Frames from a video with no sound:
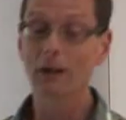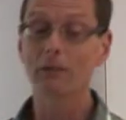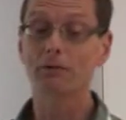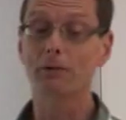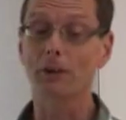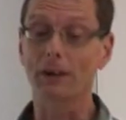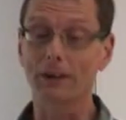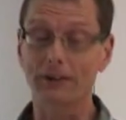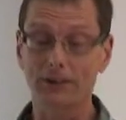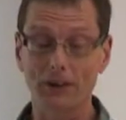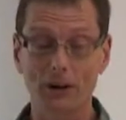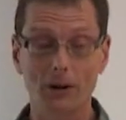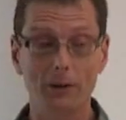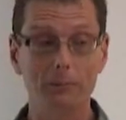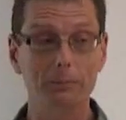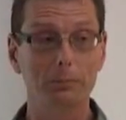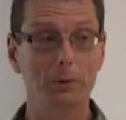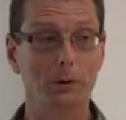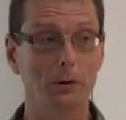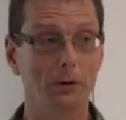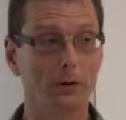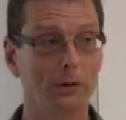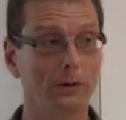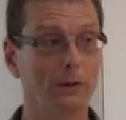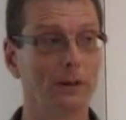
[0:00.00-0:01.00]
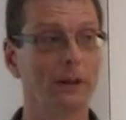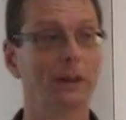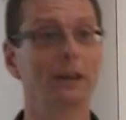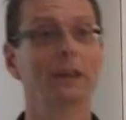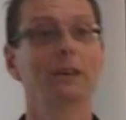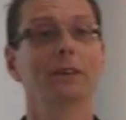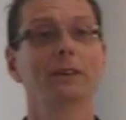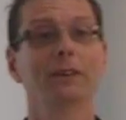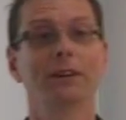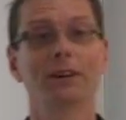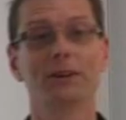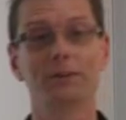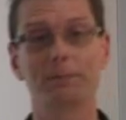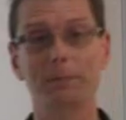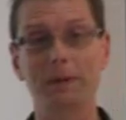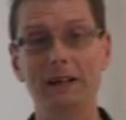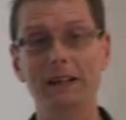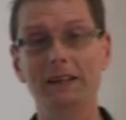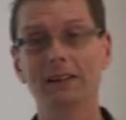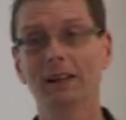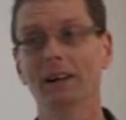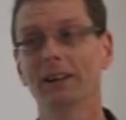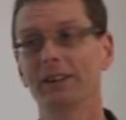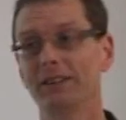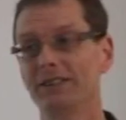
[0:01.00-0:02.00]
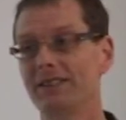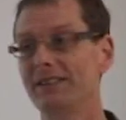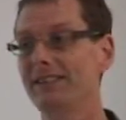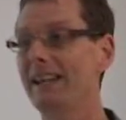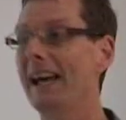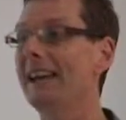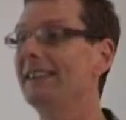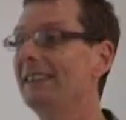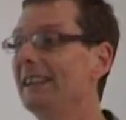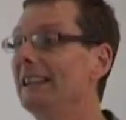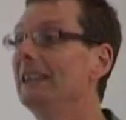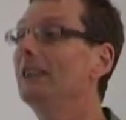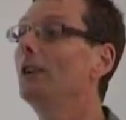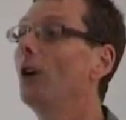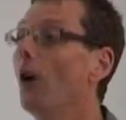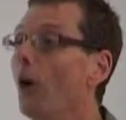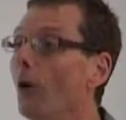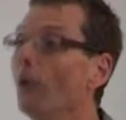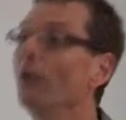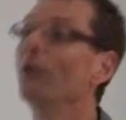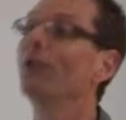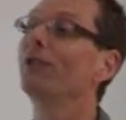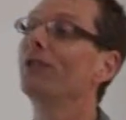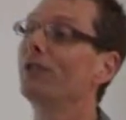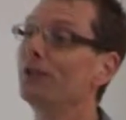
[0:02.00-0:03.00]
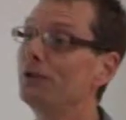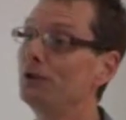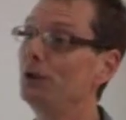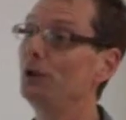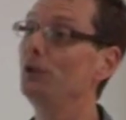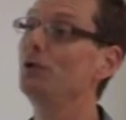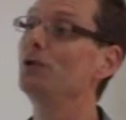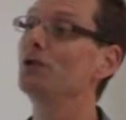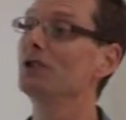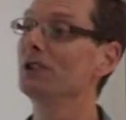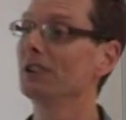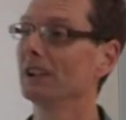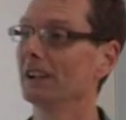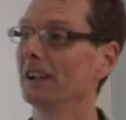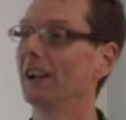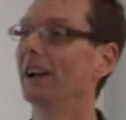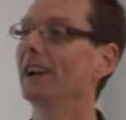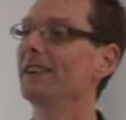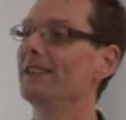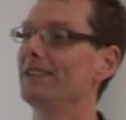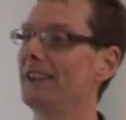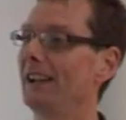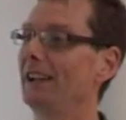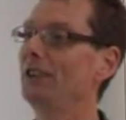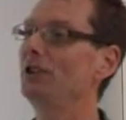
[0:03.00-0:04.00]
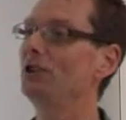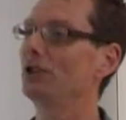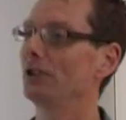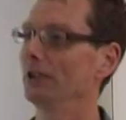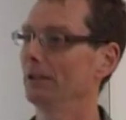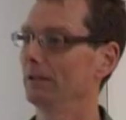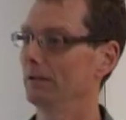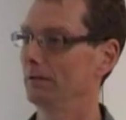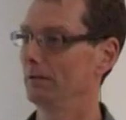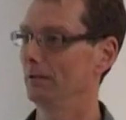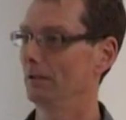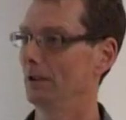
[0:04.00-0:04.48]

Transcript: example, there's been a steady constitutionalisation